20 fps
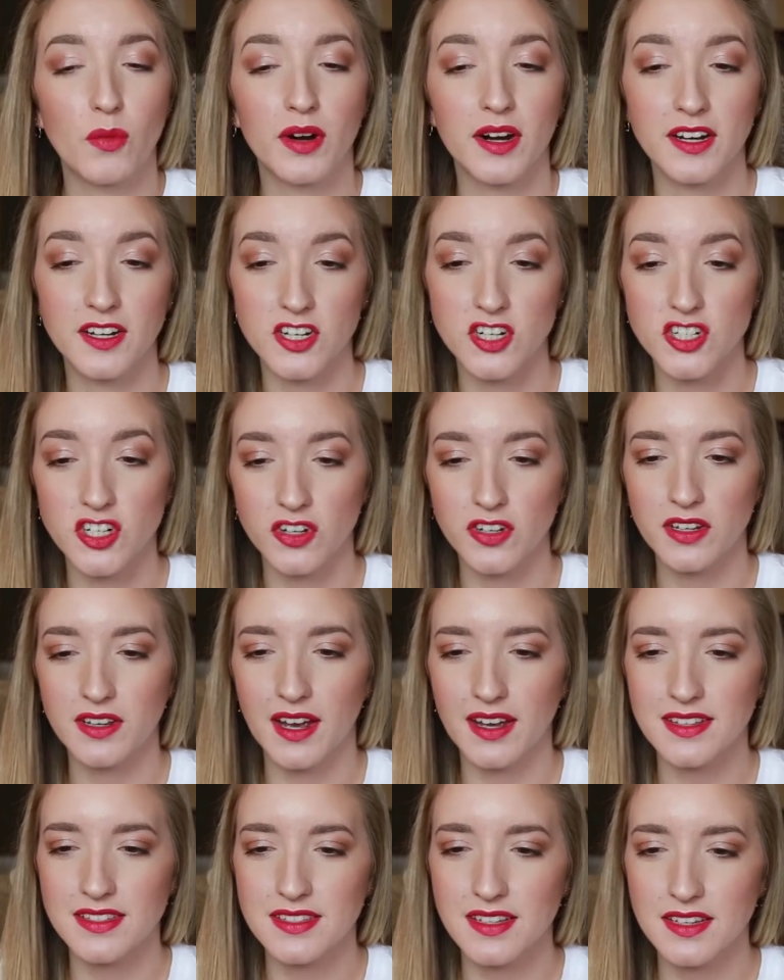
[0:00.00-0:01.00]
wanted to show you
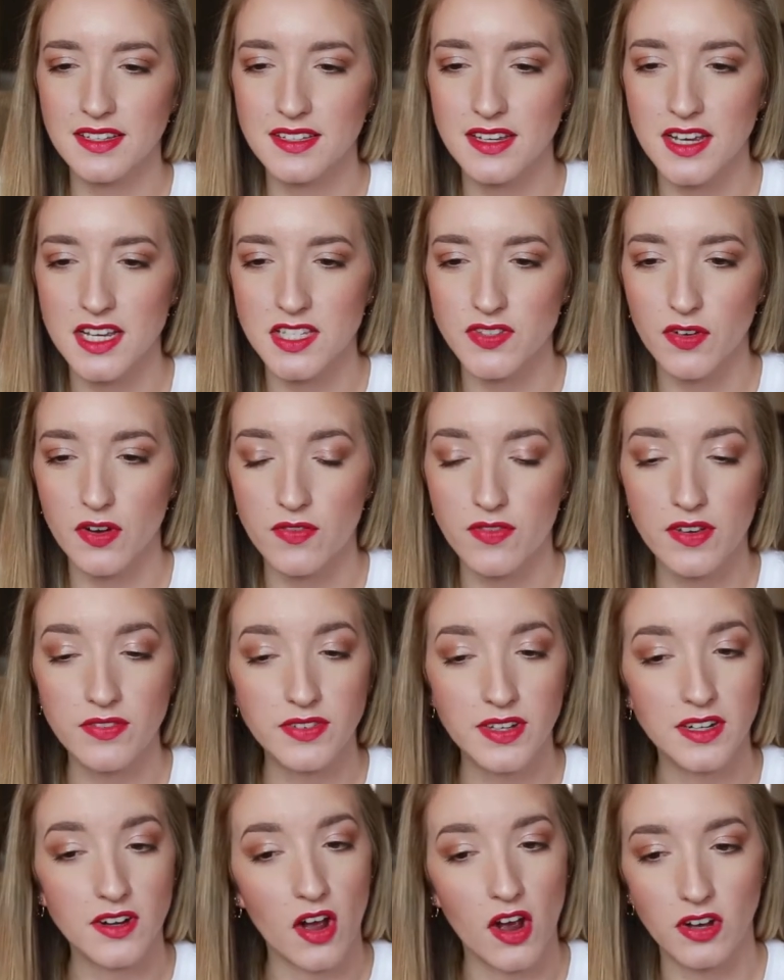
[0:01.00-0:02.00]
guys this because for
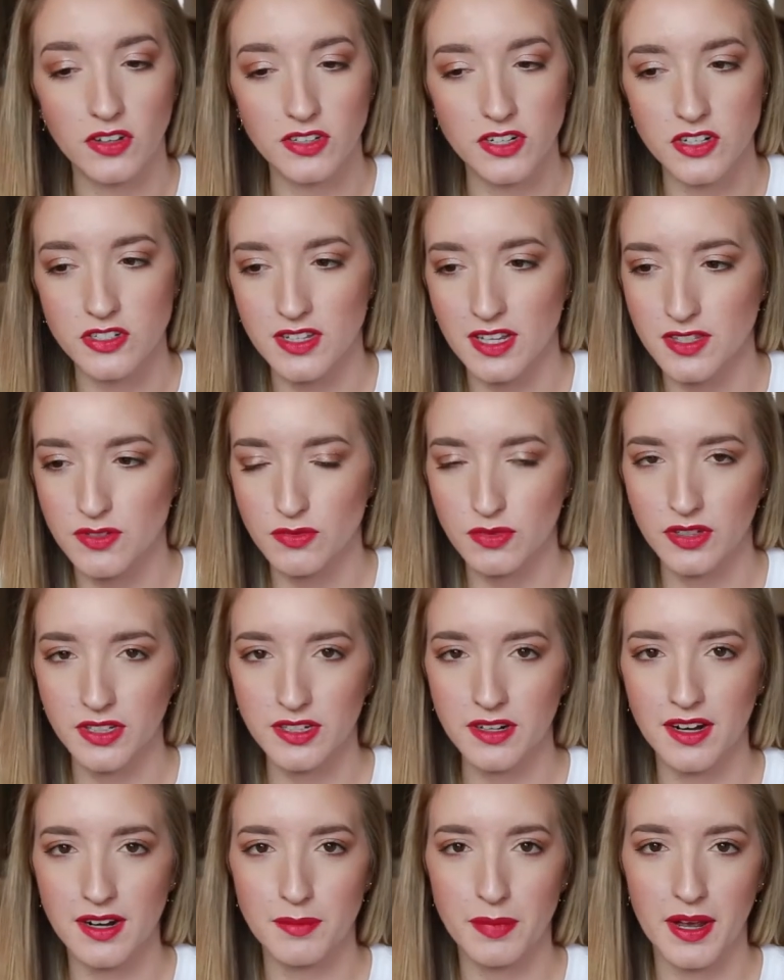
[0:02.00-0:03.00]
$50, that's
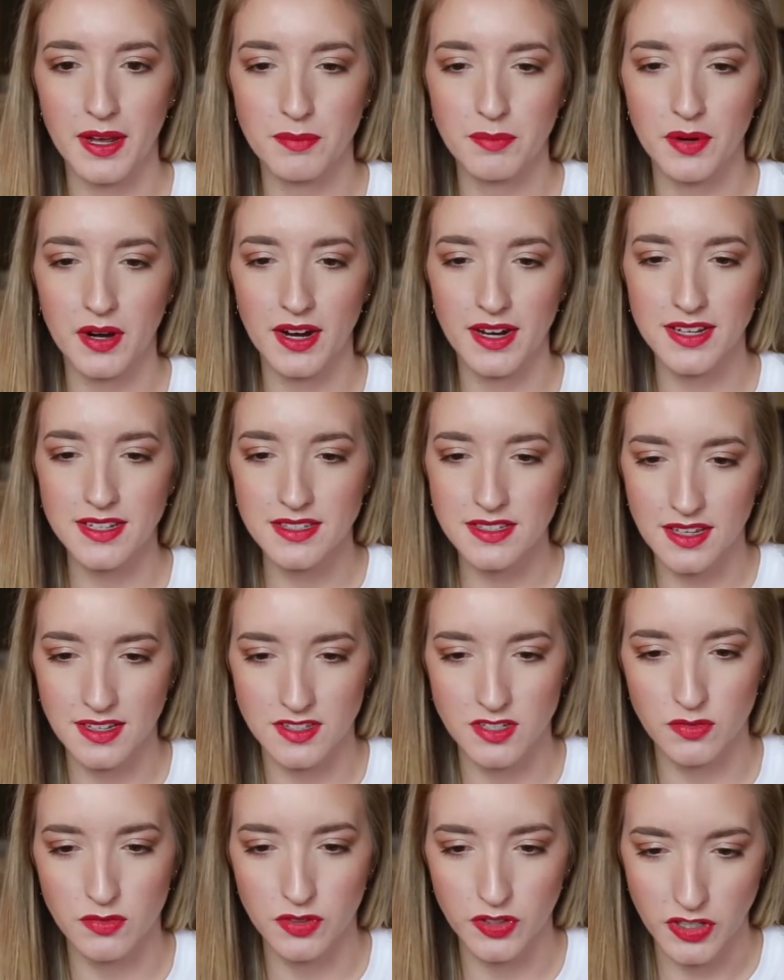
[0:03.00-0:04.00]
really not a bad price.
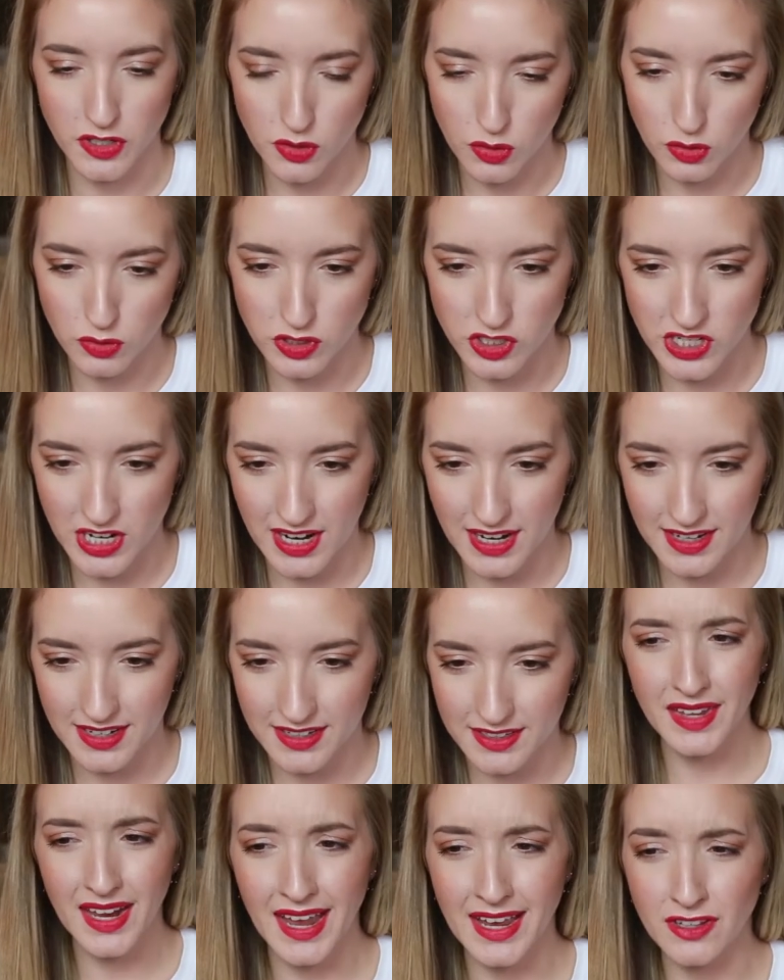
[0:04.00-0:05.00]
It's a really cool
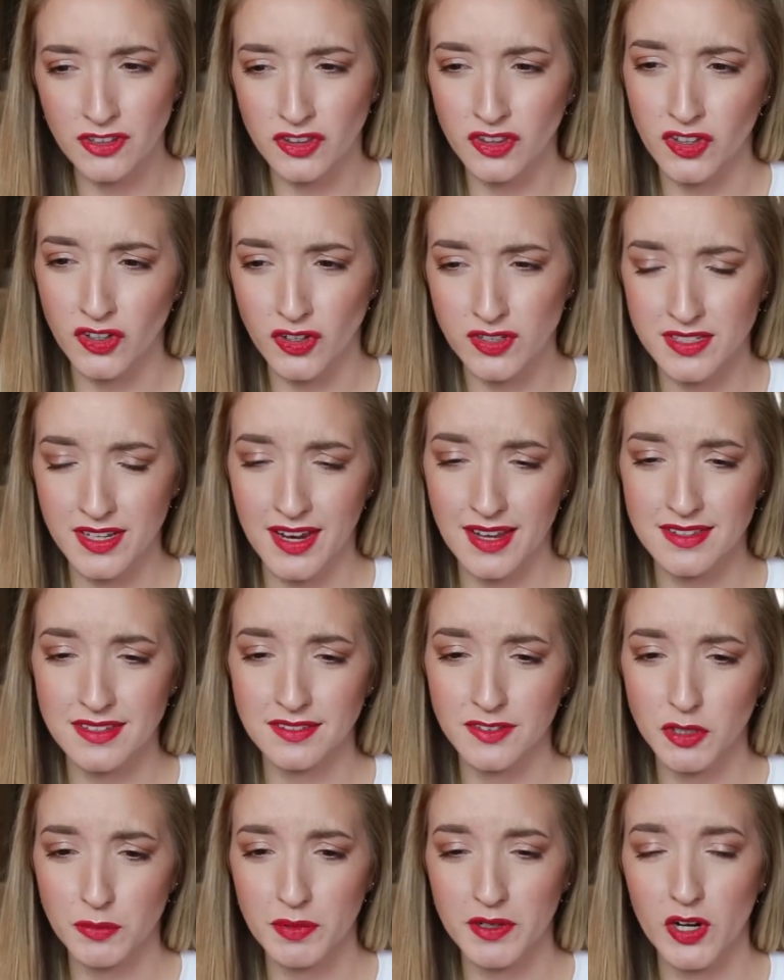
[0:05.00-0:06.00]
jacket. It looks like it's
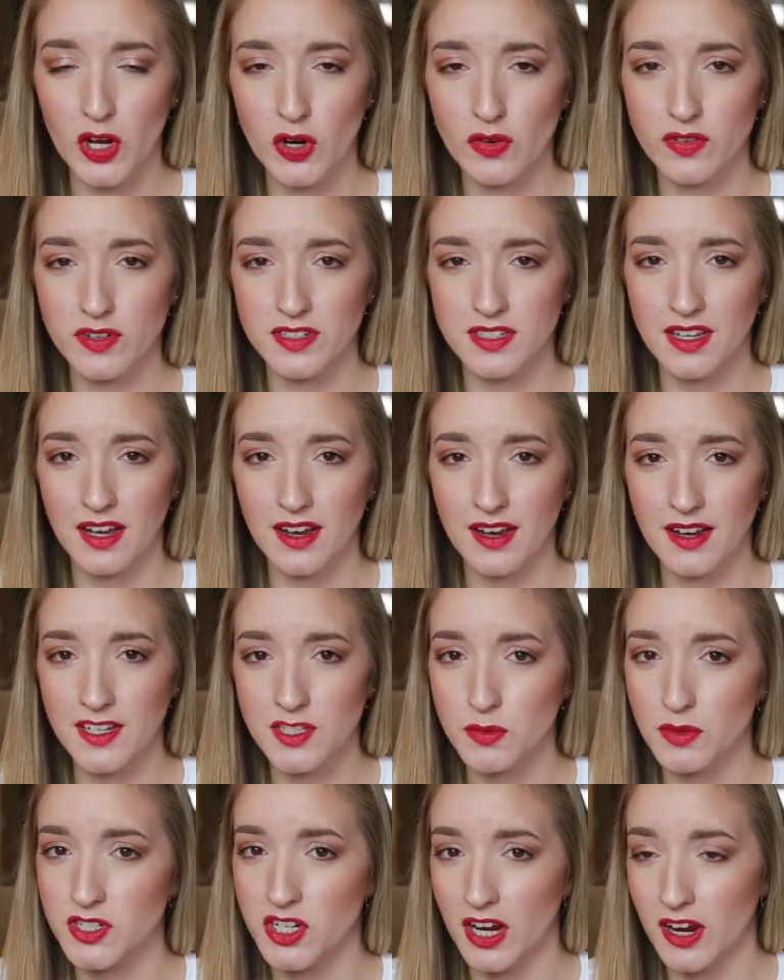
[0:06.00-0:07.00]
a little bit
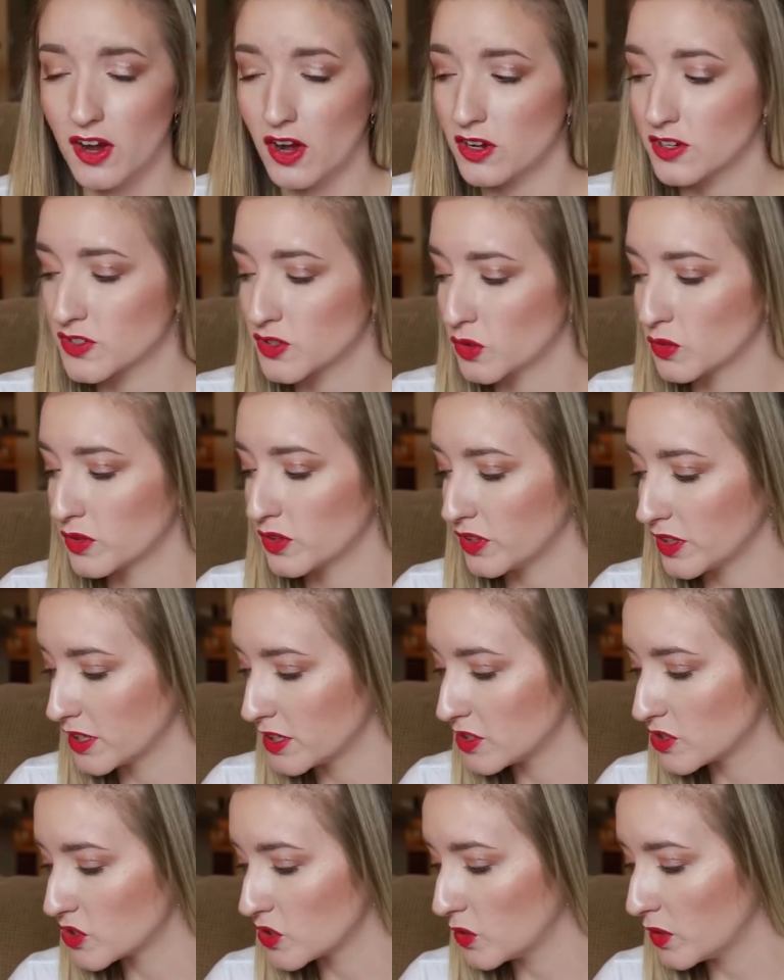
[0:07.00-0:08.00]
oversized, which I also really
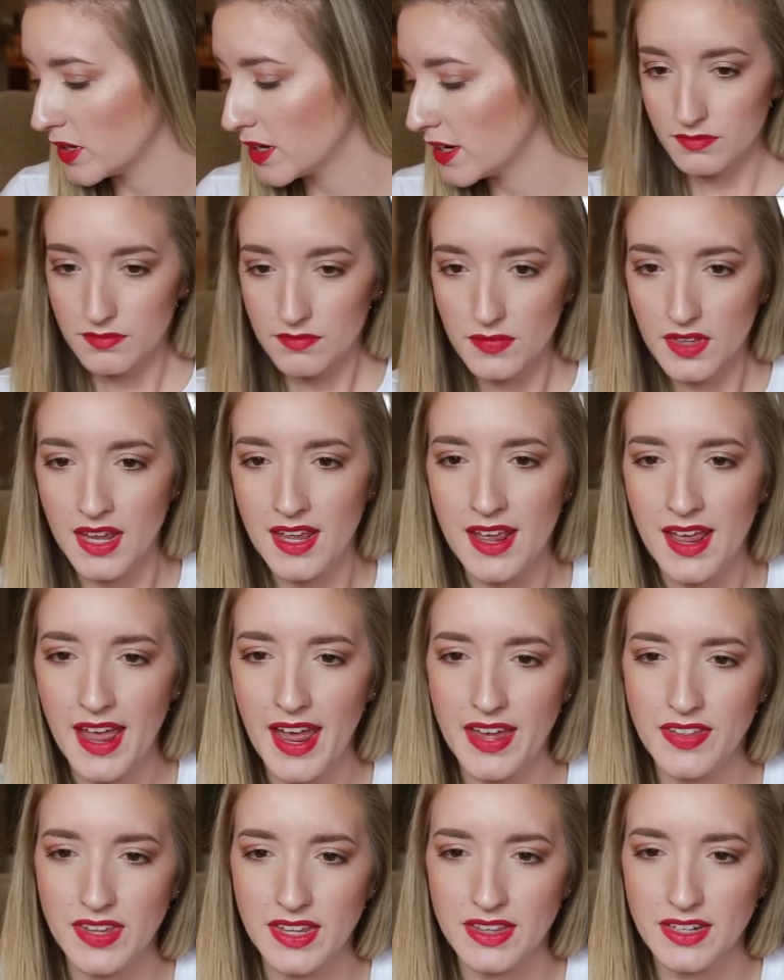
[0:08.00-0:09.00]
enjoy.
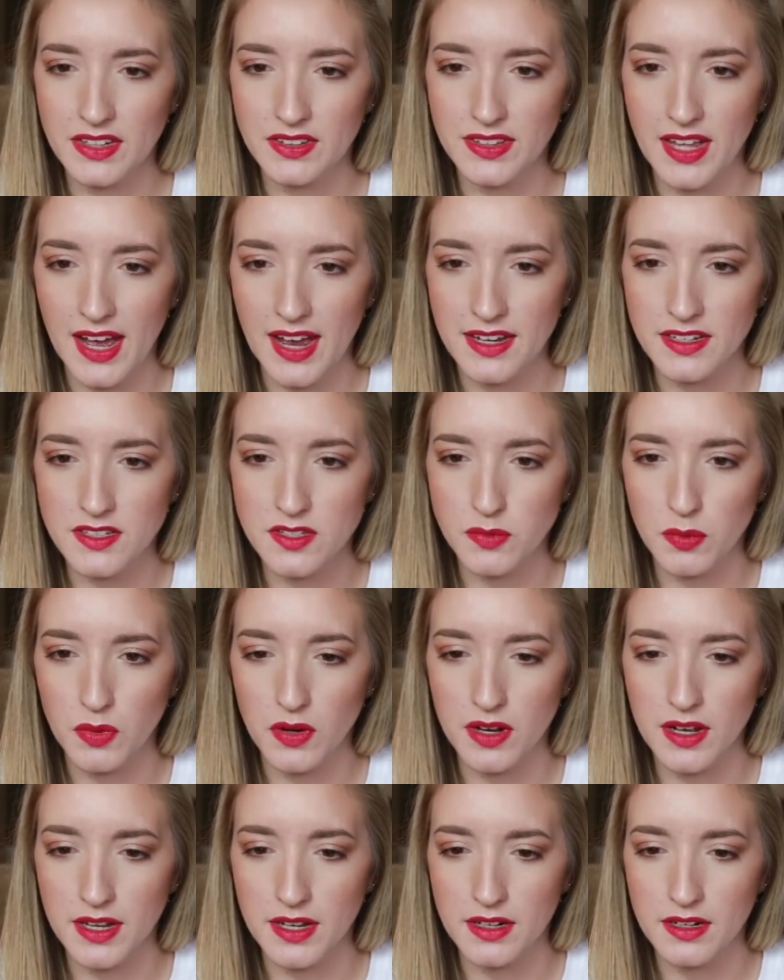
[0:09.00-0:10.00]
And then the last
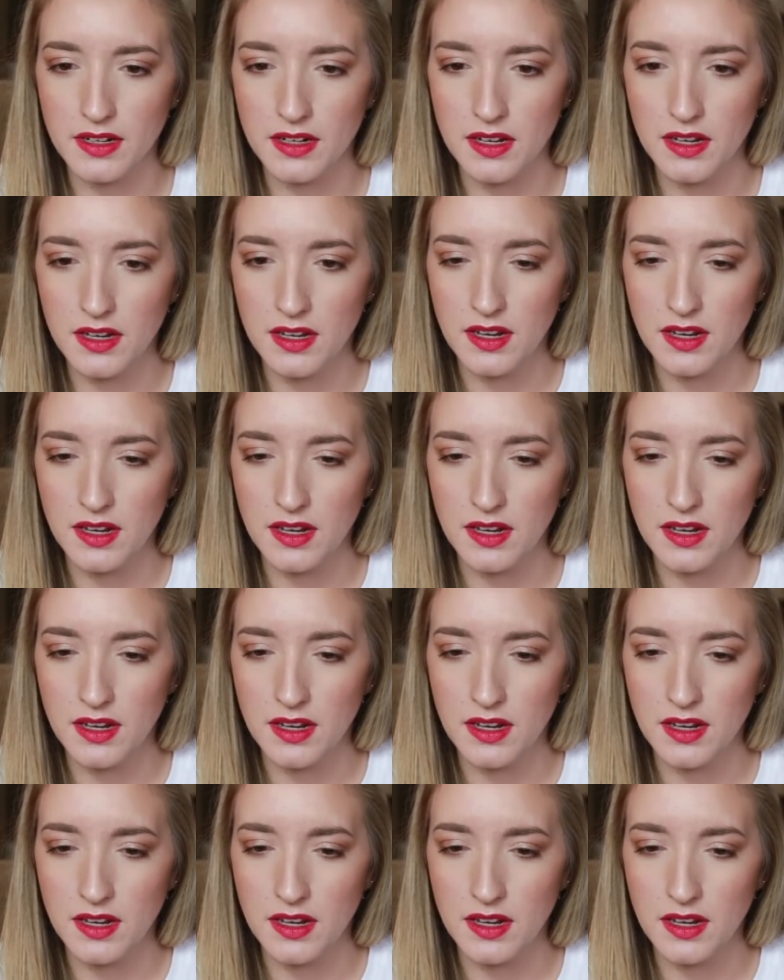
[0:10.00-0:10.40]
one